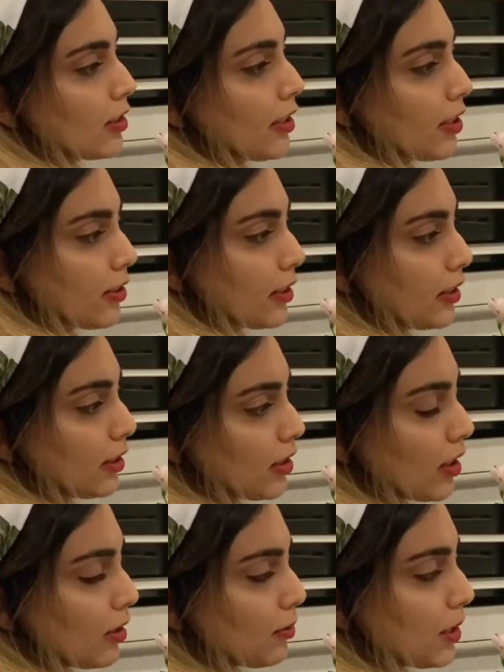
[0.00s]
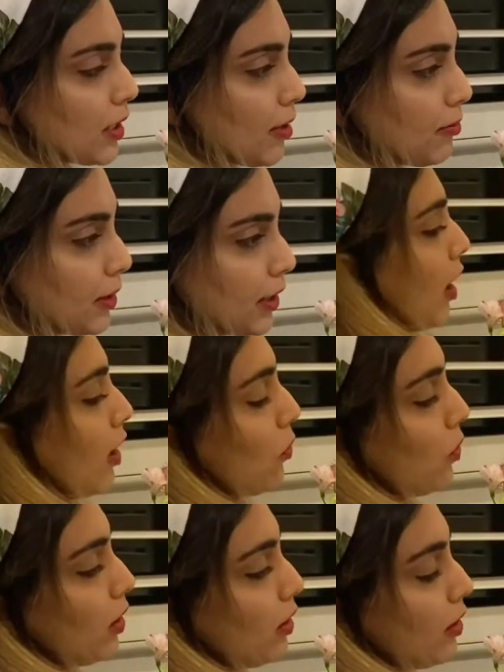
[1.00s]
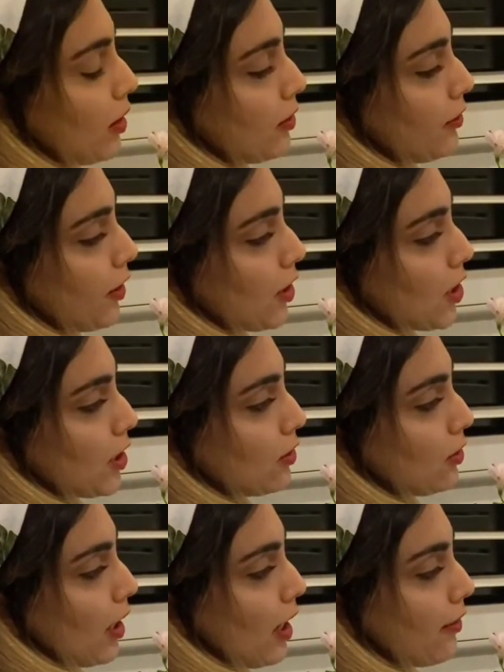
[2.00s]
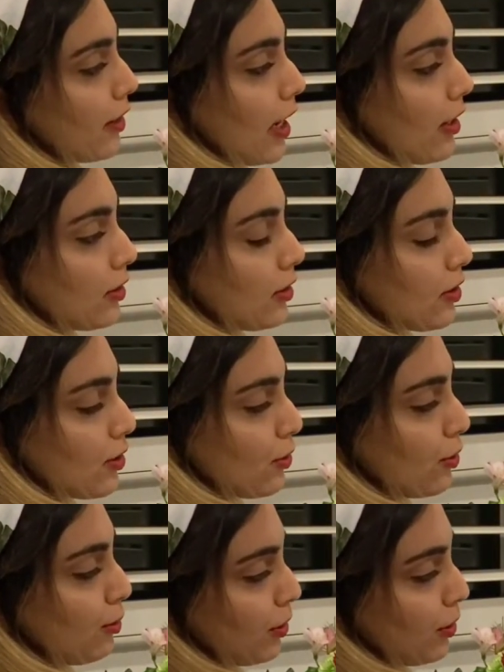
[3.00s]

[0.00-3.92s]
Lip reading: decorator is going to be separate. It will allow the function to have an outer scope.